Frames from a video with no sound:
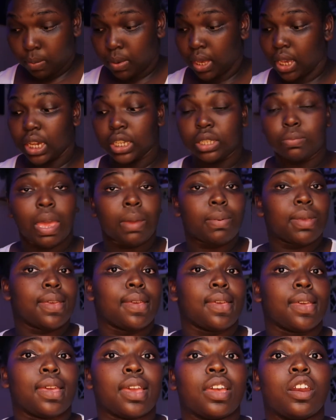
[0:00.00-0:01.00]
Because
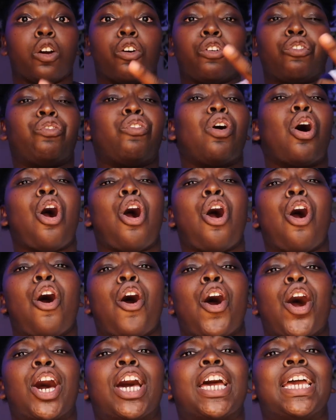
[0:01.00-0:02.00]
baby, in the
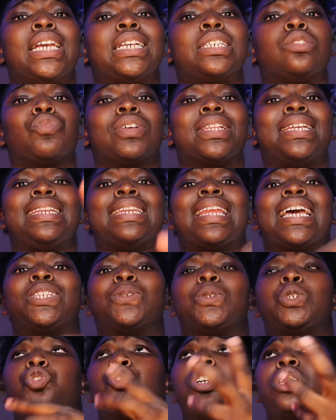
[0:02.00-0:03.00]
fall, it's really
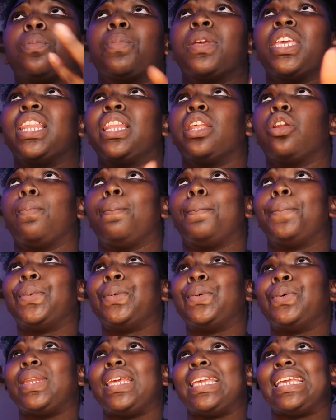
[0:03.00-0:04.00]
nice when you dress up in your little
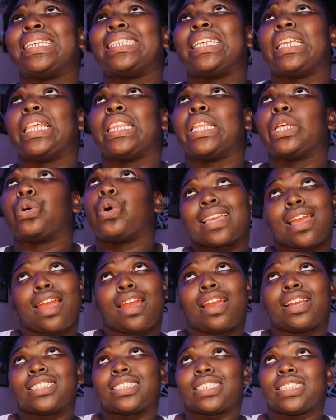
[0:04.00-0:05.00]
booties and your little
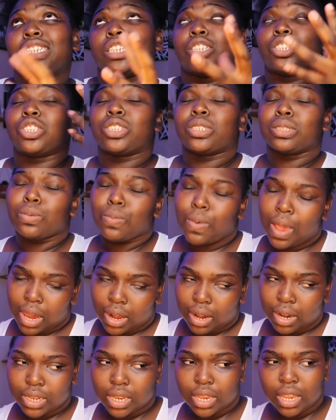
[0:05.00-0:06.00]
skirts and your
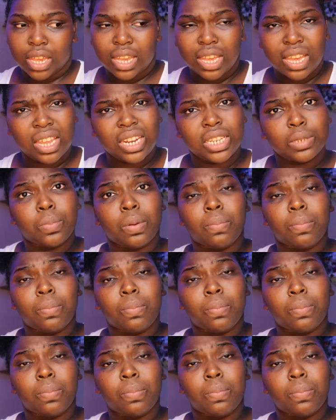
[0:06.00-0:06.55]
sweaters and your hoodies.